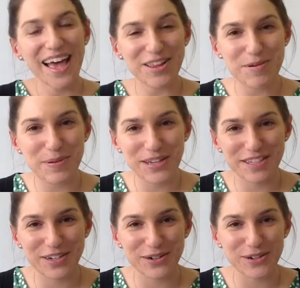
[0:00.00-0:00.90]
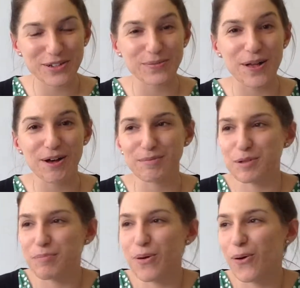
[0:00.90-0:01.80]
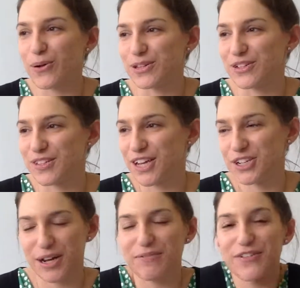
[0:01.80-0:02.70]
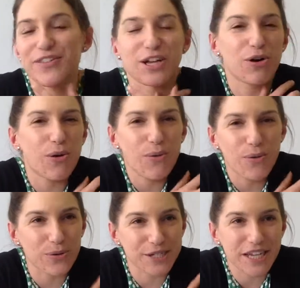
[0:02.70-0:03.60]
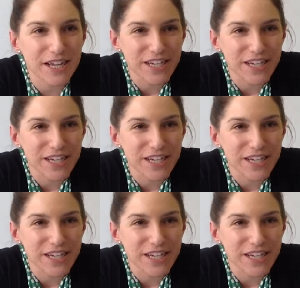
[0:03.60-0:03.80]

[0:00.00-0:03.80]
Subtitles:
Hello, boys and girls. Welcome to Polar Station. I'm feeling cold.